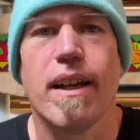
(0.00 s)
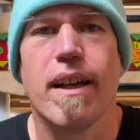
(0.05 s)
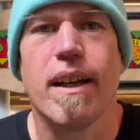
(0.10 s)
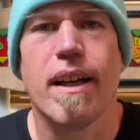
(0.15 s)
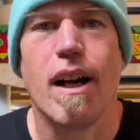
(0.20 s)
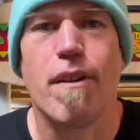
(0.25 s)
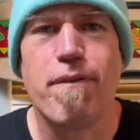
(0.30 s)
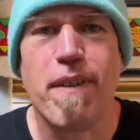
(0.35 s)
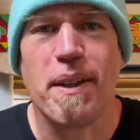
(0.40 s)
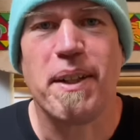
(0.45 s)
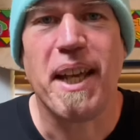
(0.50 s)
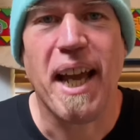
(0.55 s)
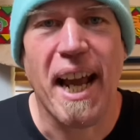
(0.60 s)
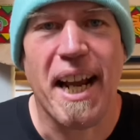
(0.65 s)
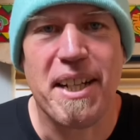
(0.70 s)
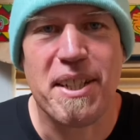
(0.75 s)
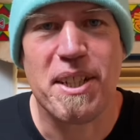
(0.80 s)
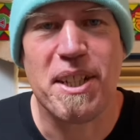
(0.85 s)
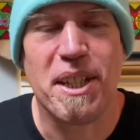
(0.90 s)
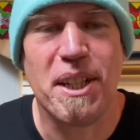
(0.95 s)
I found that
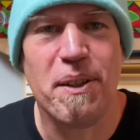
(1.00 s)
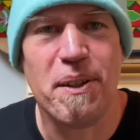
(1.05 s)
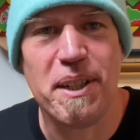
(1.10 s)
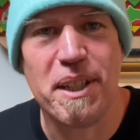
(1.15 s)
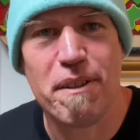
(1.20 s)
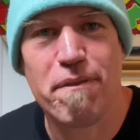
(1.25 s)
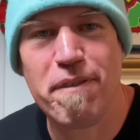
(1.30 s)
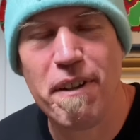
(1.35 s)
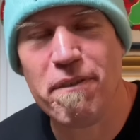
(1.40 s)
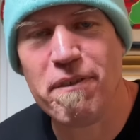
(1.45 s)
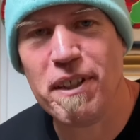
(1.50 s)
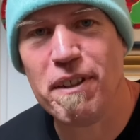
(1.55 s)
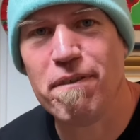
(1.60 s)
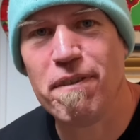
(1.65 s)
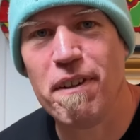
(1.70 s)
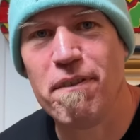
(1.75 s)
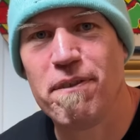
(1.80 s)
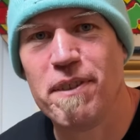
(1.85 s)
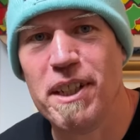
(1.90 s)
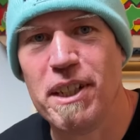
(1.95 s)
executing the
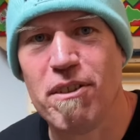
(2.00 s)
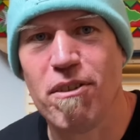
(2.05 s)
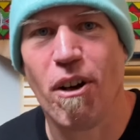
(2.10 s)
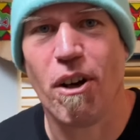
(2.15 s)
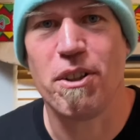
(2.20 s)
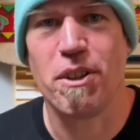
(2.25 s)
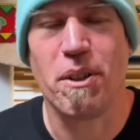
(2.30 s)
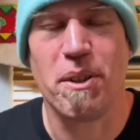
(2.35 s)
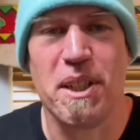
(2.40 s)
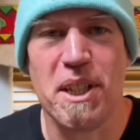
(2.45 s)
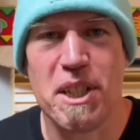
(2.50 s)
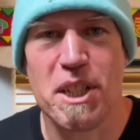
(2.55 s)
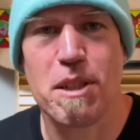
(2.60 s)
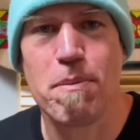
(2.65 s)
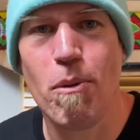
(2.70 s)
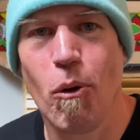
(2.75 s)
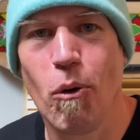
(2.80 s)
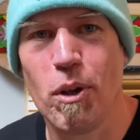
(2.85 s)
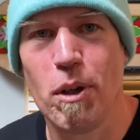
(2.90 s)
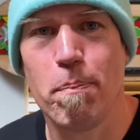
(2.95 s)
50-50 grind on this
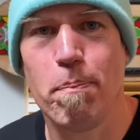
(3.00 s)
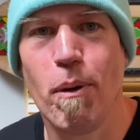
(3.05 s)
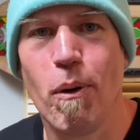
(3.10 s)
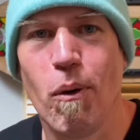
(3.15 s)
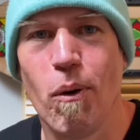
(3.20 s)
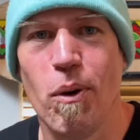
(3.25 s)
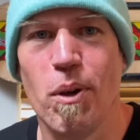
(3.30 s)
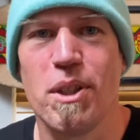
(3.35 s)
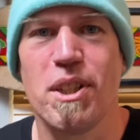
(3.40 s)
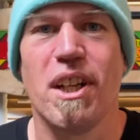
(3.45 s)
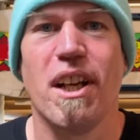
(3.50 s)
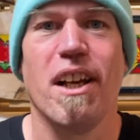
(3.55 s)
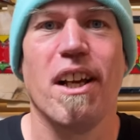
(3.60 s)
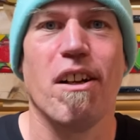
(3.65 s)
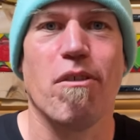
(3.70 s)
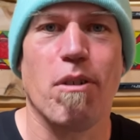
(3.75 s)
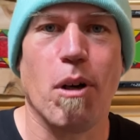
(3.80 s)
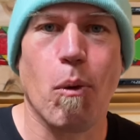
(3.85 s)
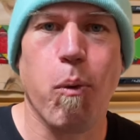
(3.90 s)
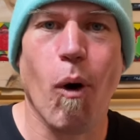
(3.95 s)
smaller board
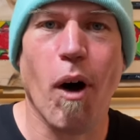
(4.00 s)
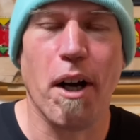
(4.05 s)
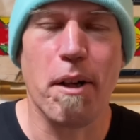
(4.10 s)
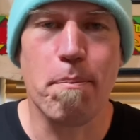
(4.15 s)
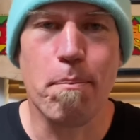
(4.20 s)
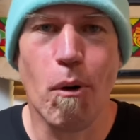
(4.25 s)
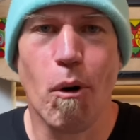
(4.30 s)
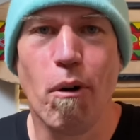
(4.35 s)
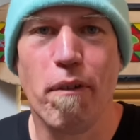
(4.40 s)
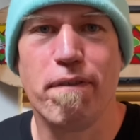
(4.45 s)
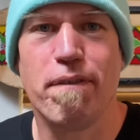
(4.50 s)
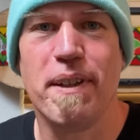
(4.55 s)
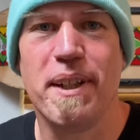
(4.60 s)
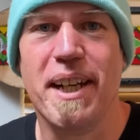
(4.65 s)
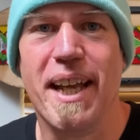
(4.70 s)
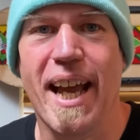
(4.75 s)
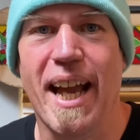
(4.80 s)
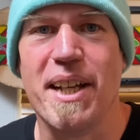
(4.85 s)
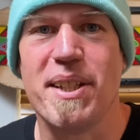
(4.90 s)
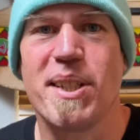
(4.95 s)
required more
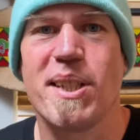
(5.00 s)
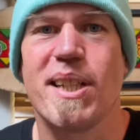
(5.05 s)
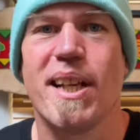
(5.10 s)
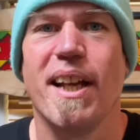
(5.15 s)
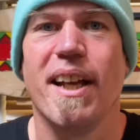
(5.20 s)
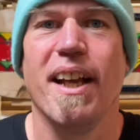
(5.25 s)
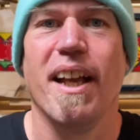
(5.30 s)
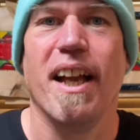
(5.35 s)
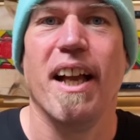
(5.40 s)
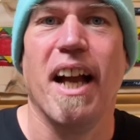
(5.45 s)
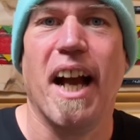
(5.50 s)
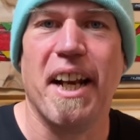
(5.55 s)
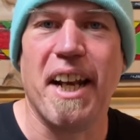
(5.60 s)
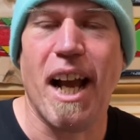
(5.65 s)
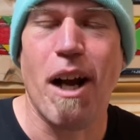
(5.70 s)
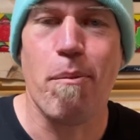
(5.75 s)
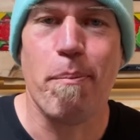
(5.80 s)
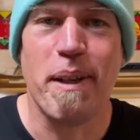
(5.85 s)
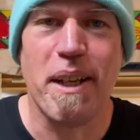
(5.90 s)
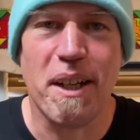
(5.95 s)
finesse and
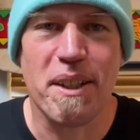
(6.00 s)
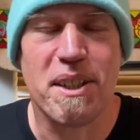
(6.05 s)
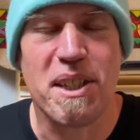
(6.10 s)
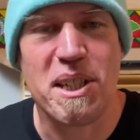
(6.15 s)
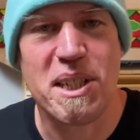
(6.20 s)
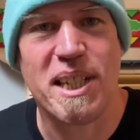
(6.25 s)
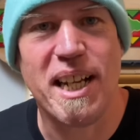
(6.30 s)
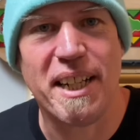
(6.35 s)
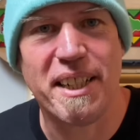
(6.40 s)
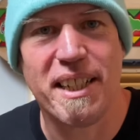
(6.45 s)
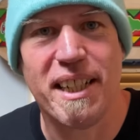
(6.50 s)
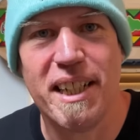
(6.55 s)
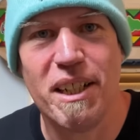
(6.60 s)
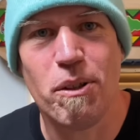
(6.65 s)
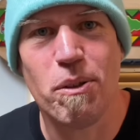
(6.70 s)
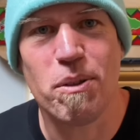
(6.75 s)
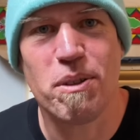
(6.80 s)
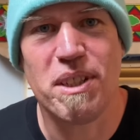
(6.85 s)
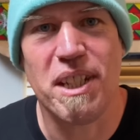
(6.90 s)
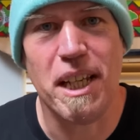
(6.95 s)
helped me understand a
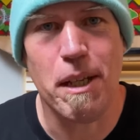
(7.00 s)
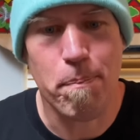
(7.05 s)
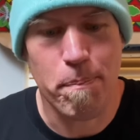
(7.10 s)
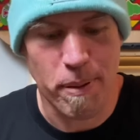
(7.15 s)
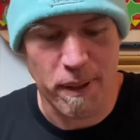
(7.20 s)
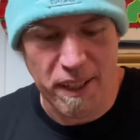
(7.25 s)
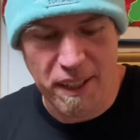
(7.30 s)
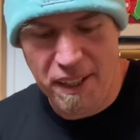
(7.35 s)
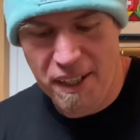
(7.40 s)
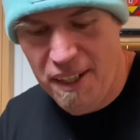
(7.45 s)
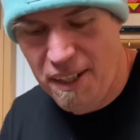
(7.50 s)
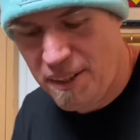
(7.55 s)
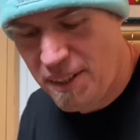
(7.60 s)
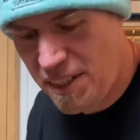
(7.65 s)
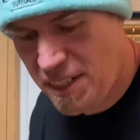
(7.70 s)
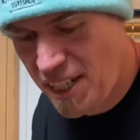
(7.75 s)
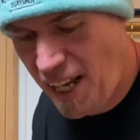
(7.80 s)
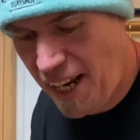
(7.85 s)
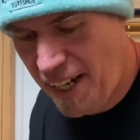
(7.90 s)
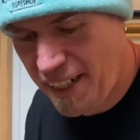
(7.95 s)
little deeper the
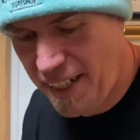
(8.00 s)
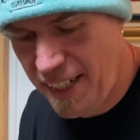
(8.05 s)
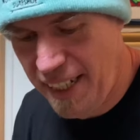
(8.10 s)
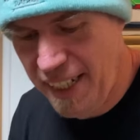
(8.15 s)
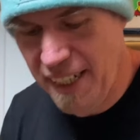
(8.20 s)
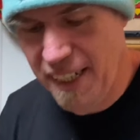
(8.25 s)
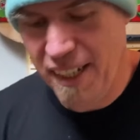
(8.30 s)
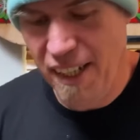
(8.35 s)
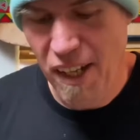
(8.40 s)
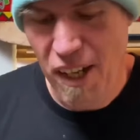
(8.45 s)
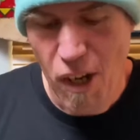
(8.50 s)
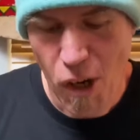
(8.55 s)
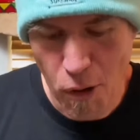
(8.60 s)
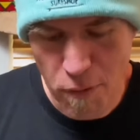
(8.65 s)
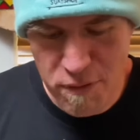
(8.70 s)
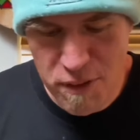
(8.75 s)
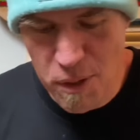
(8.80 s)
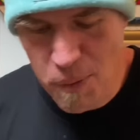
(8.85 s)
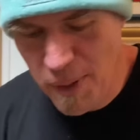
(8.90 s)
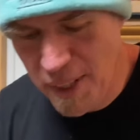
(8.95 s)
technique of
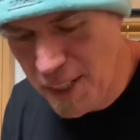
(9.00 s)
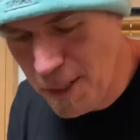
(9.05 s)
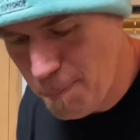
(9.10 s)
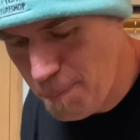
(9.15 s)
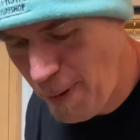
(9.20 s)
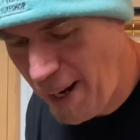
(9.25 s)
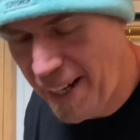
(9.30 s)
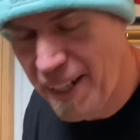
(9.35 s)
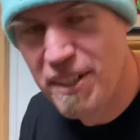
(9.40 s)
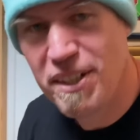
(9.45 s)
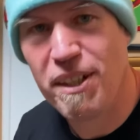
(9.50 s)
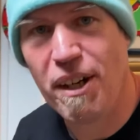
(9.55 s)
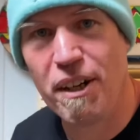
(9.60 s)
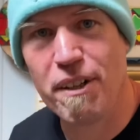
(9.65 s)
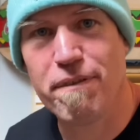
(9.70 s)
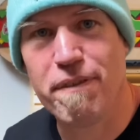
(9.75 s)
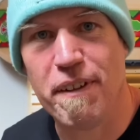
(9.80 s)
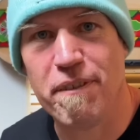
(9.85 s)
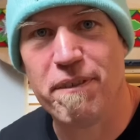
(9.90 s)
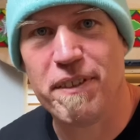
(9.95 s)
doing the backside
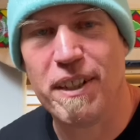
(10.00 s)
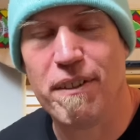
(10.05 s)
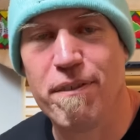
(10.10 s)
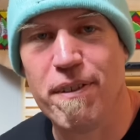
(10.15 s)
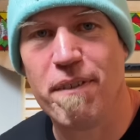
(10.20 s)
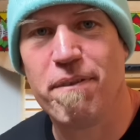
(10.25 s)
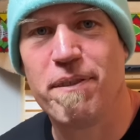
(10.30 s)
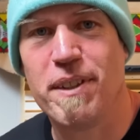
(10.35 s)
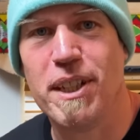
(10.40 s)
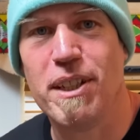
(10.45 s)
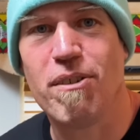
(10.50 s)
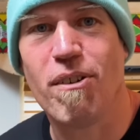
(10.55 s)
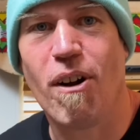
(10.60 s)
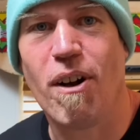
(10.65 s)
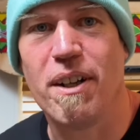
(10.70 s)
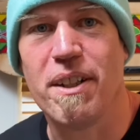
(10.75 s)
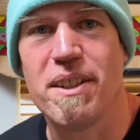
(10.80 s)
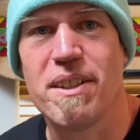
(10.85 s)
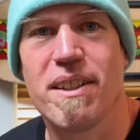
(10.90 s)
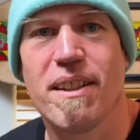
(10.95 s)
50-50
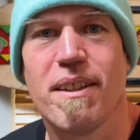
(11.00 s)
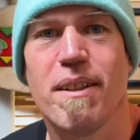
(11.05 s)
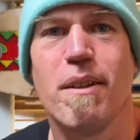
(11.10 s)
grind.